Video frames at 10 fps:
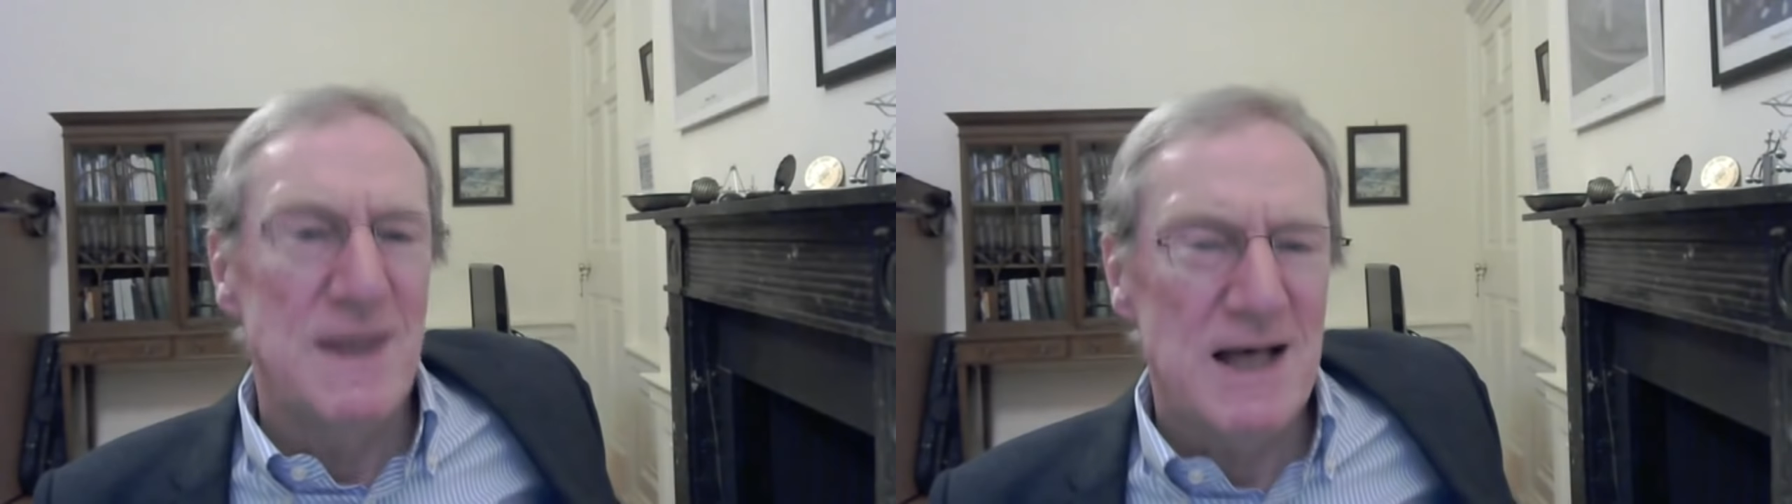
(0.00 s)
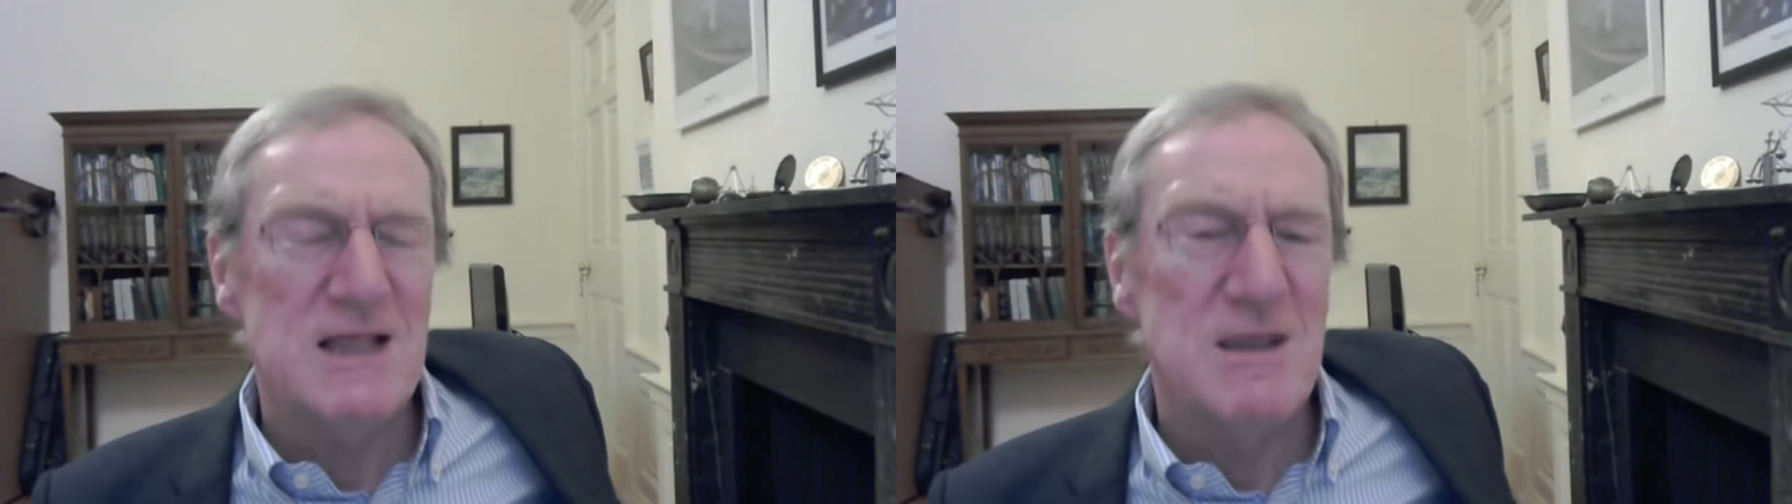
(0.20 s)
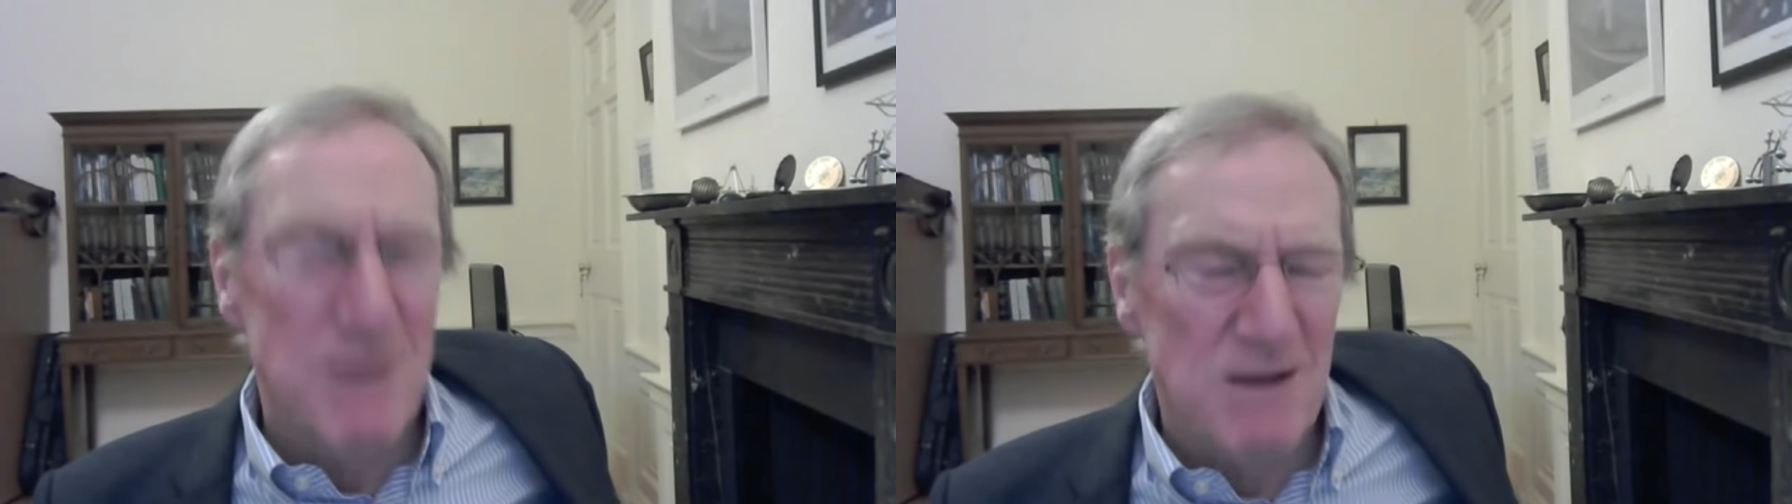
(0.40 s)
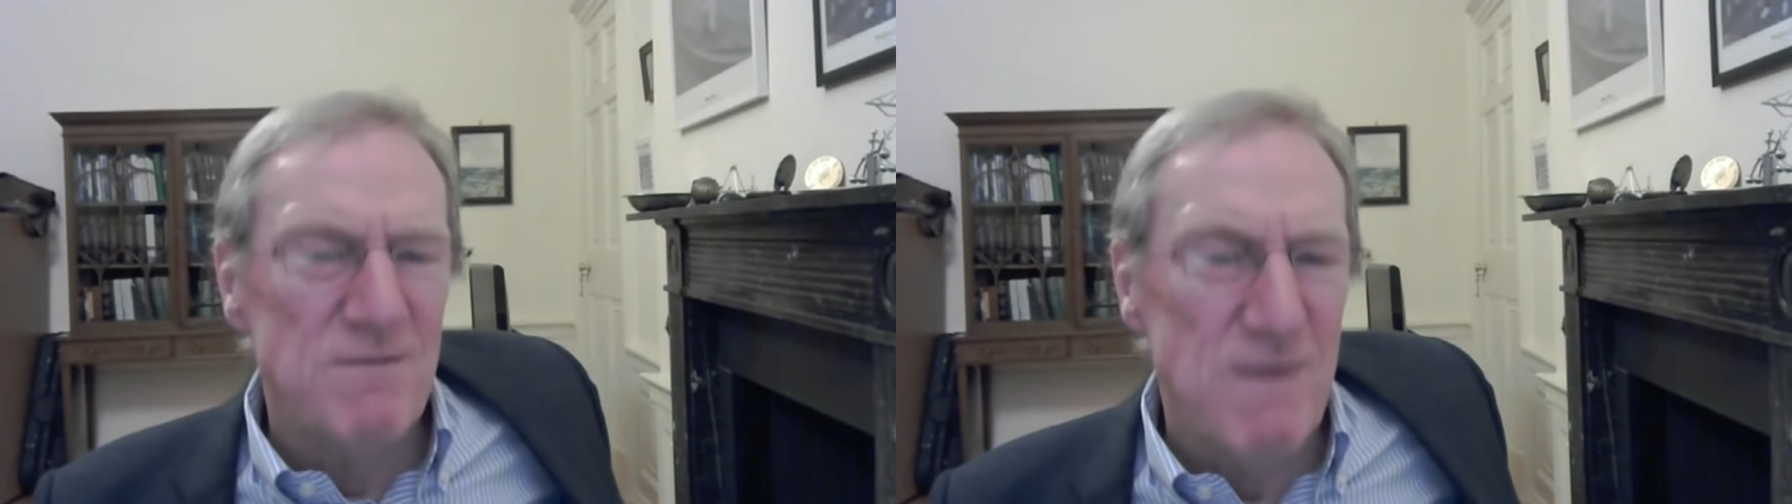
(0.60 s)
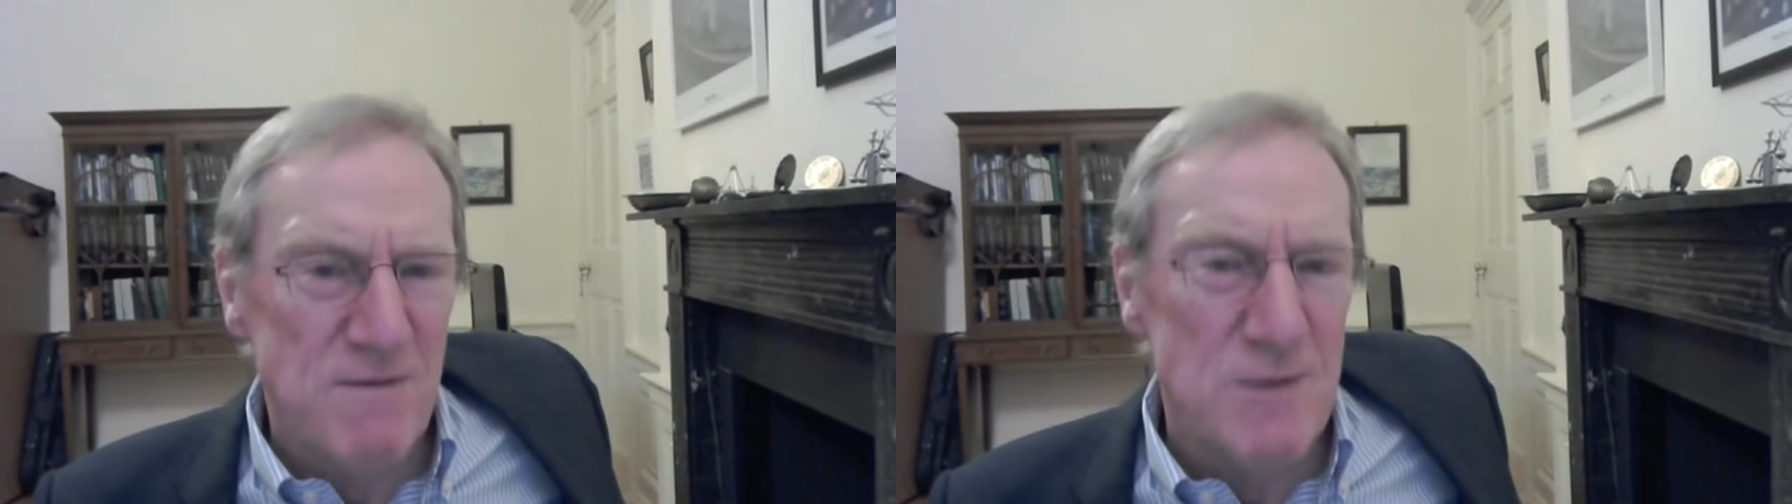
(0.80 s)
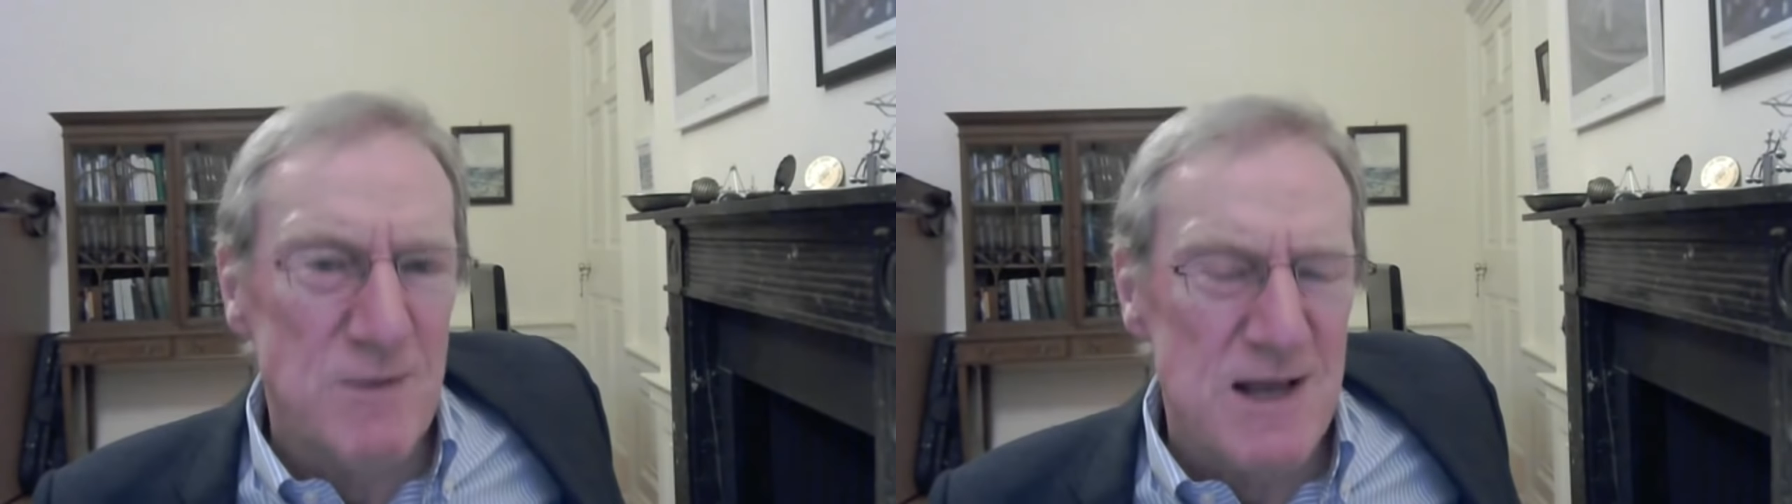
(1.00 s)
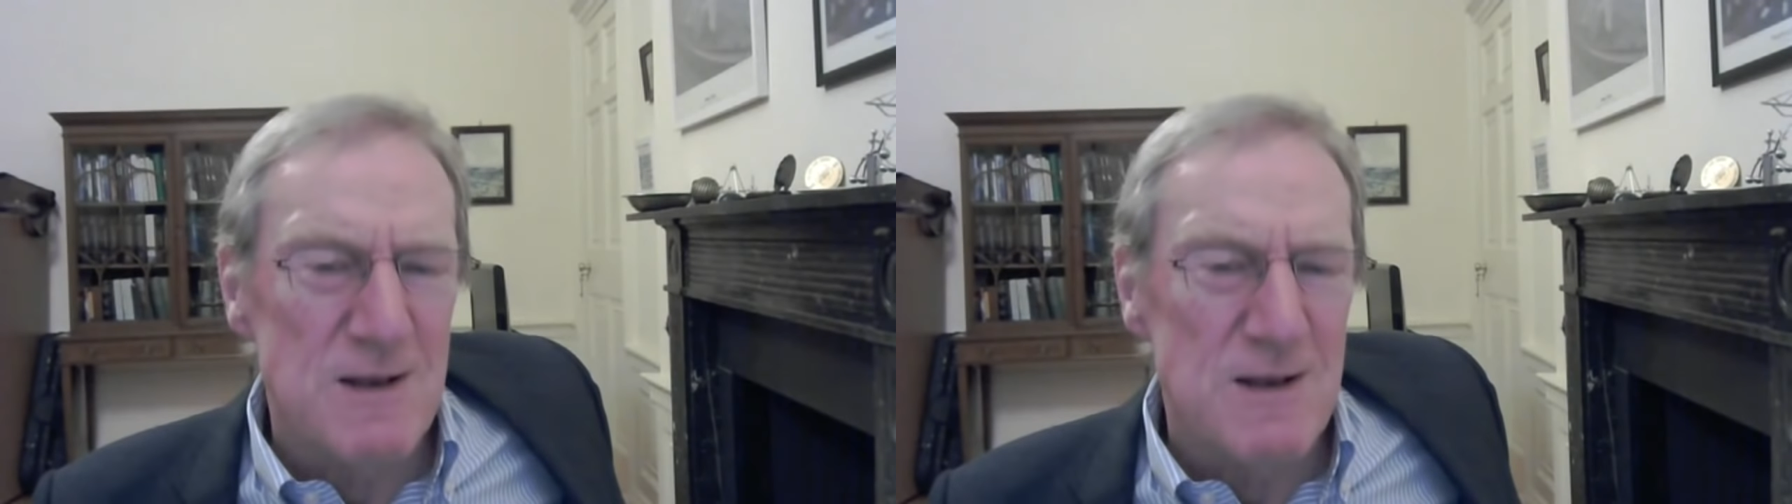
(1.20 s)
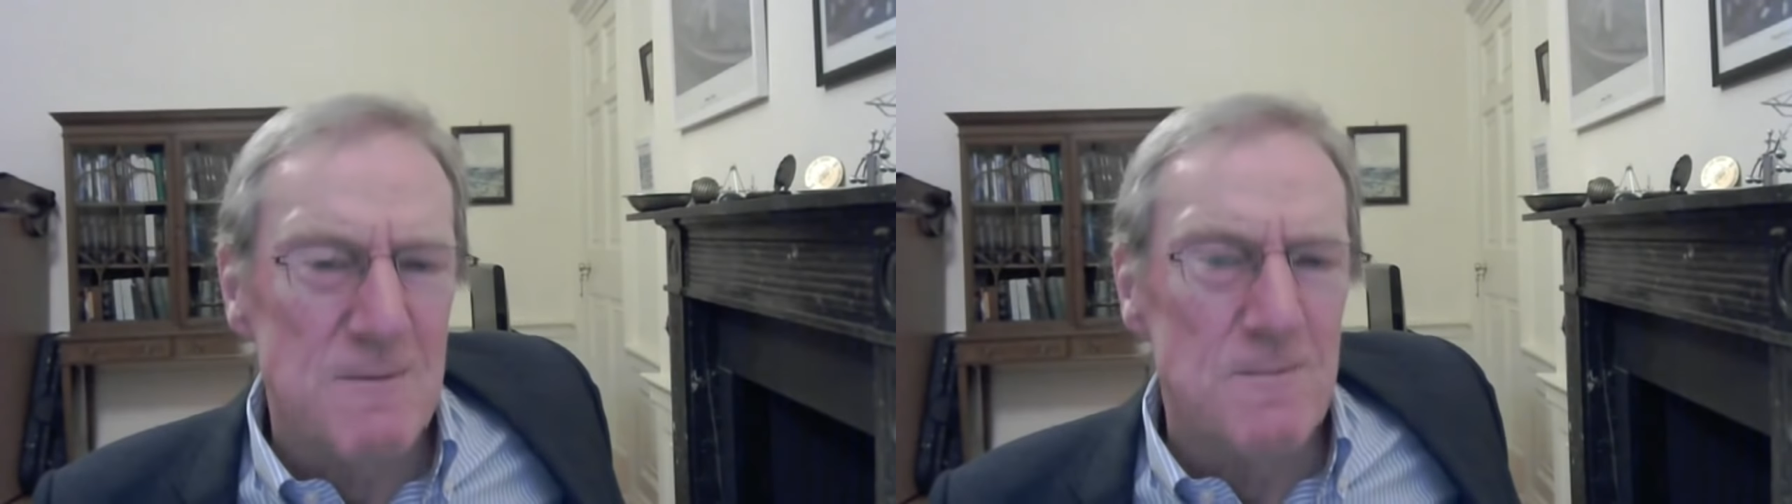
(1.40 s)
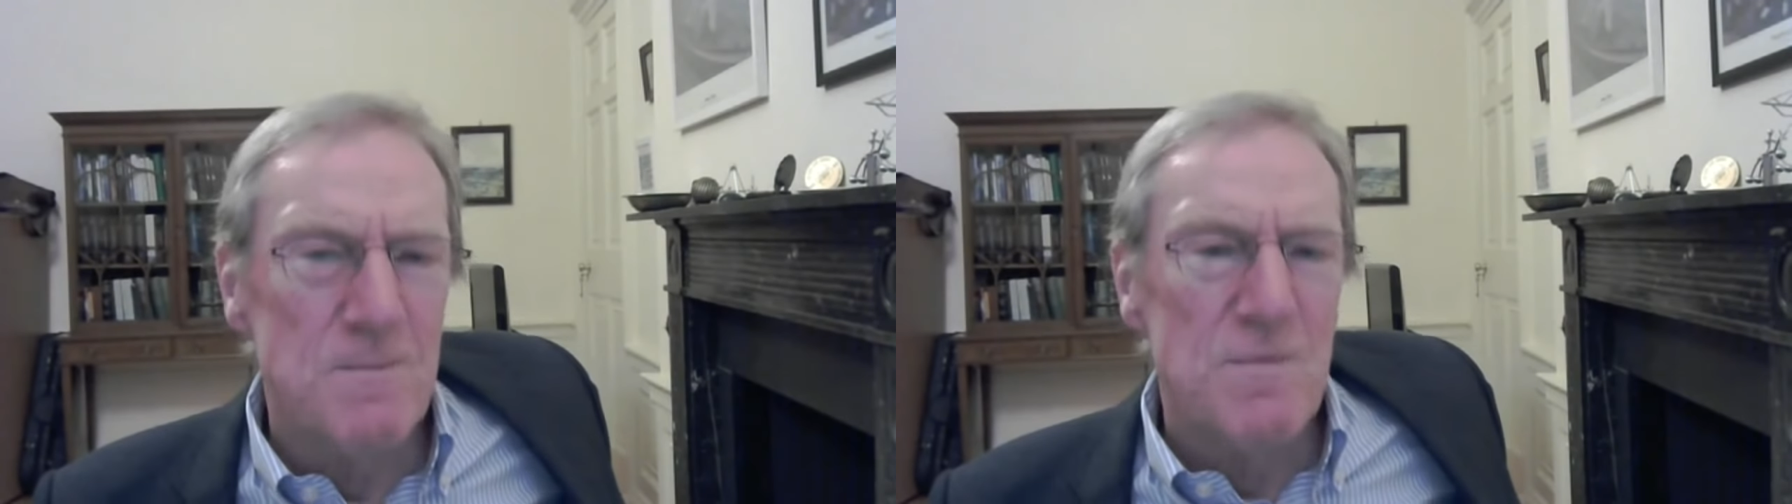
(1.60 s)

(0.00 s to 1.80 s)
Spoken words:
That's about 50%.